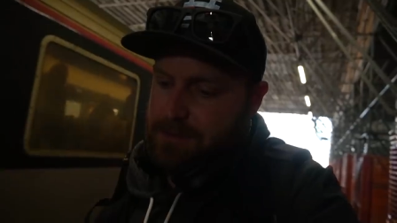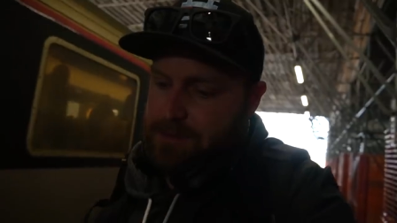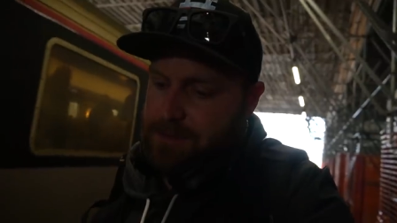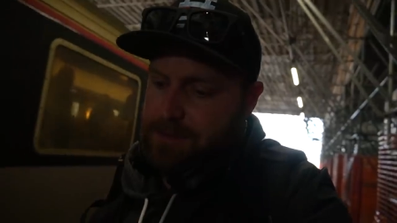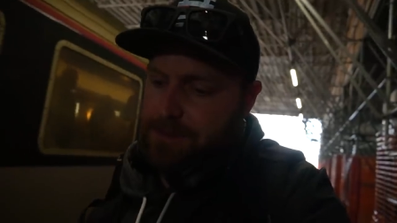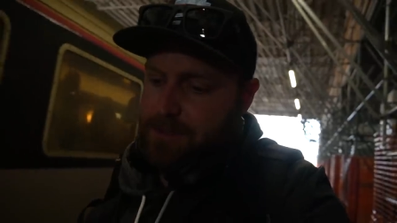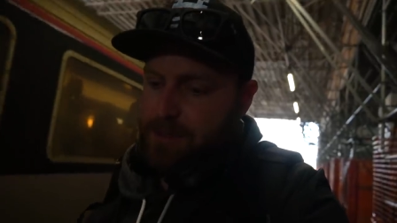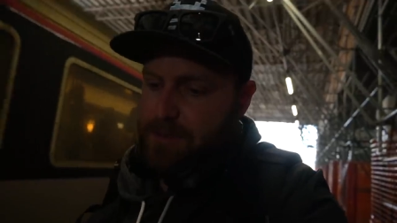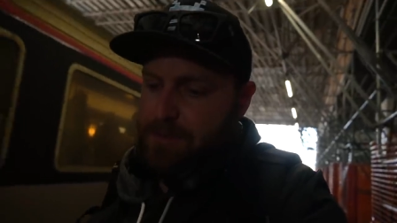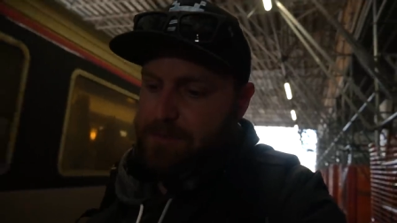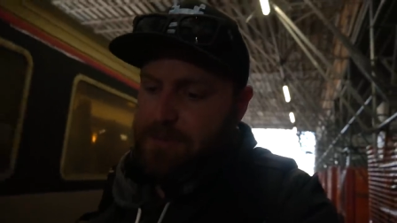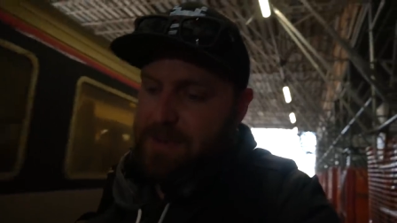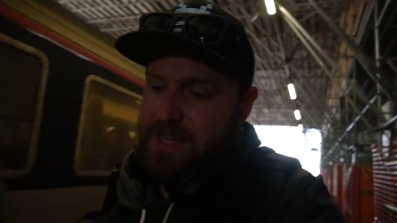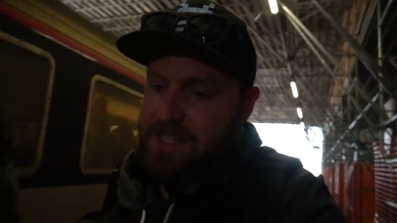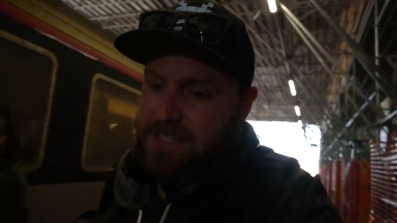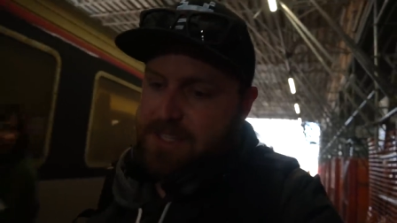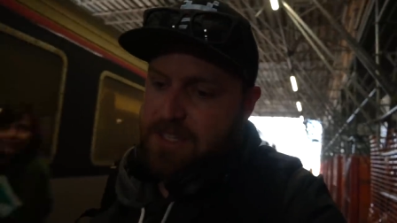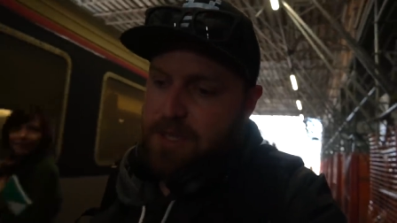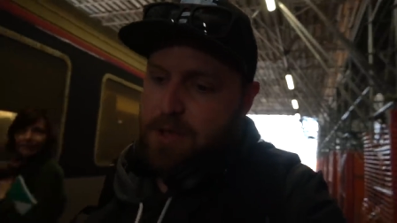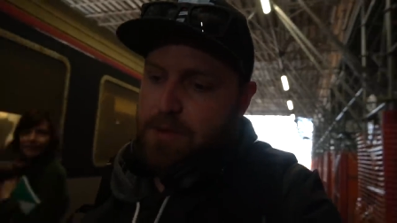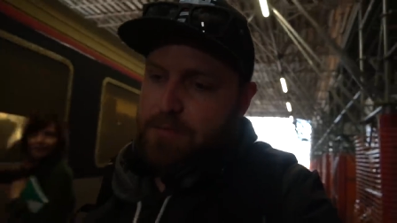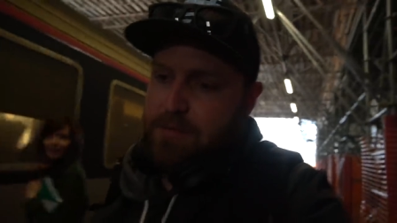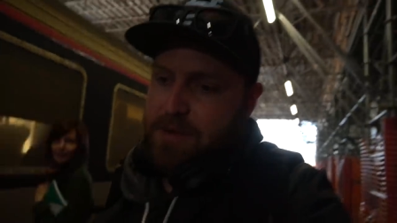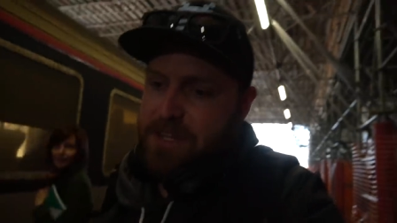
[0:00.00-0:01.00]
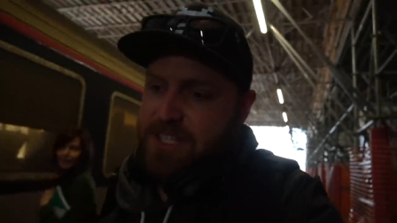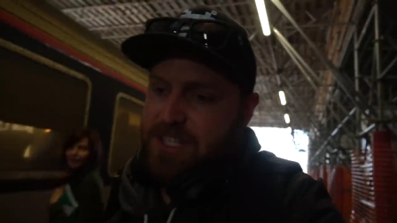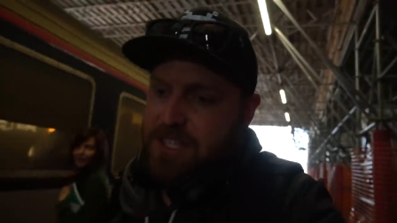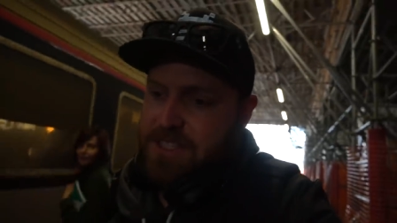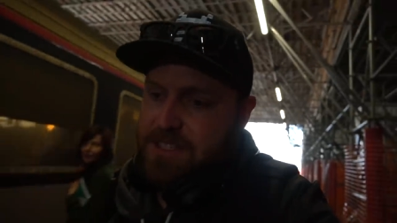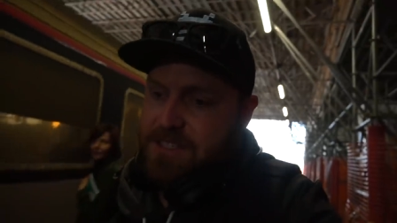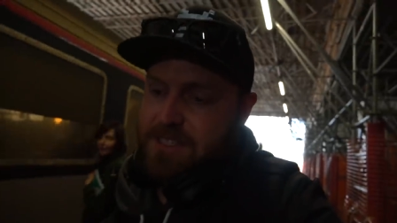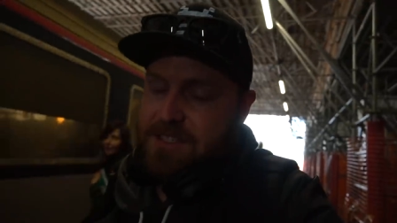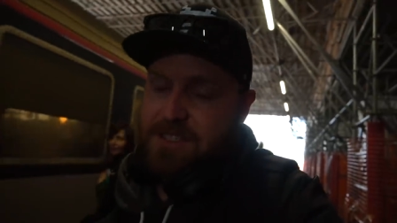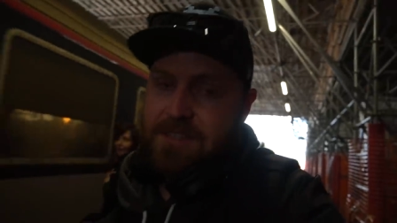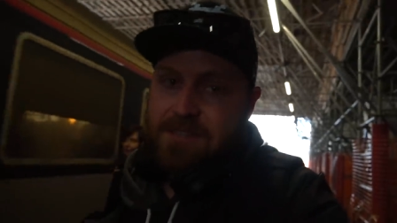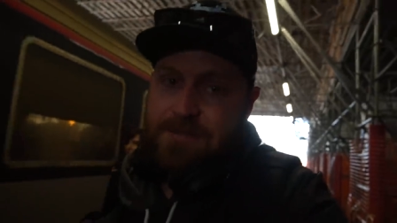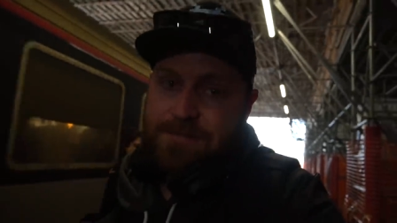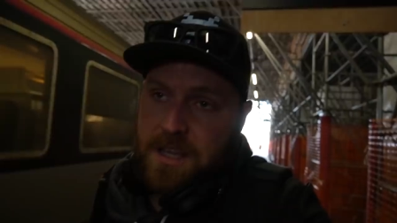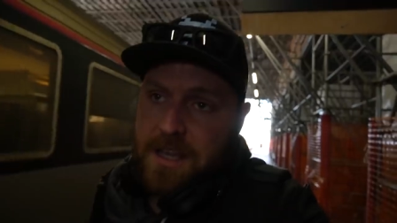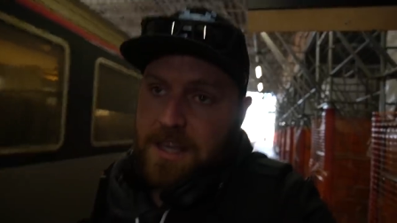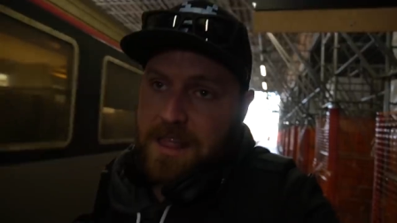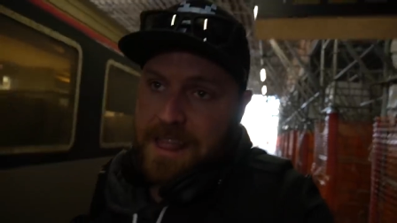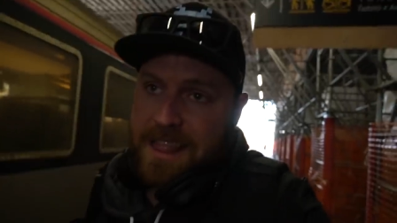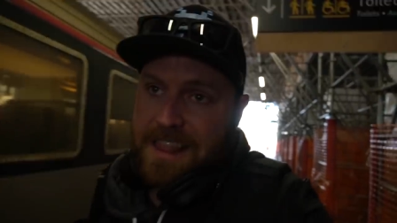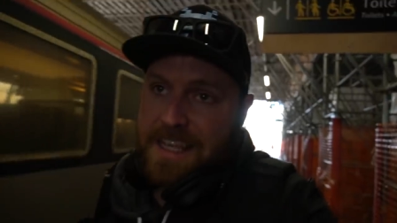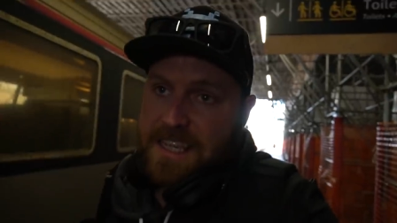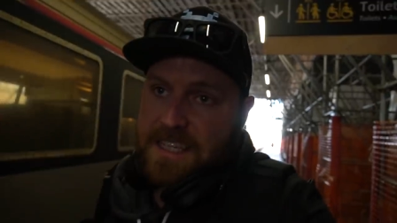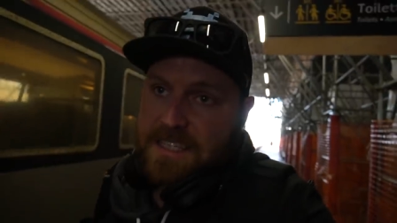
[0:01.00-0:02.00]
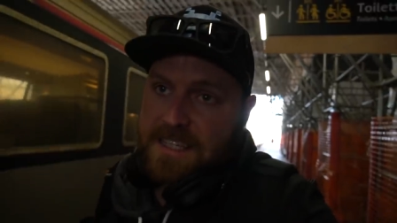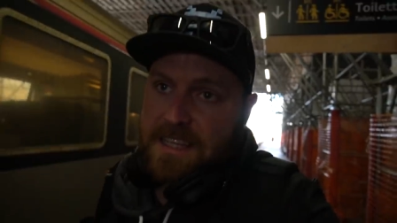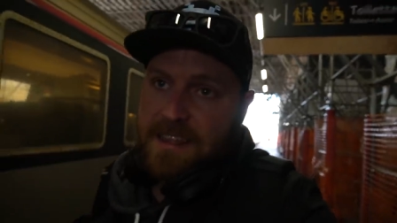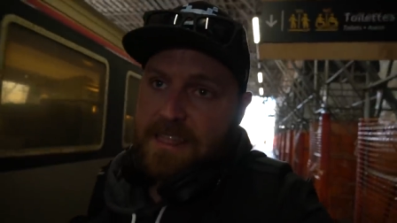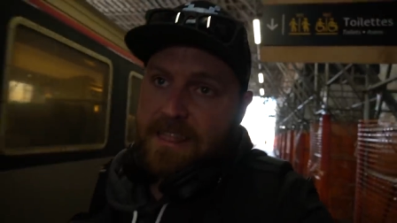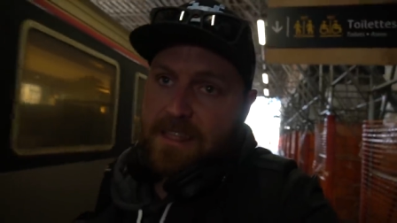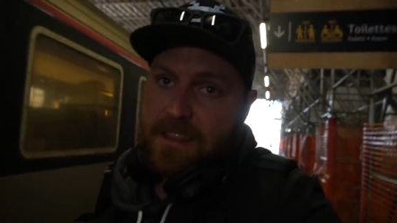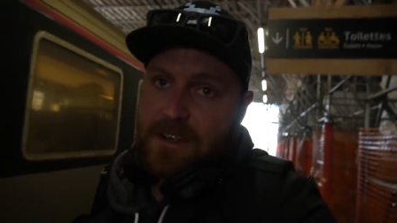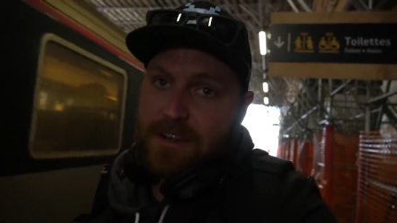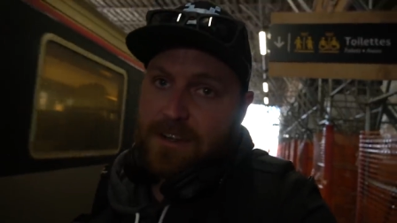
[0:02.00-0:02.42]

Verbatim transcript: Oof, big stone bridges, lesson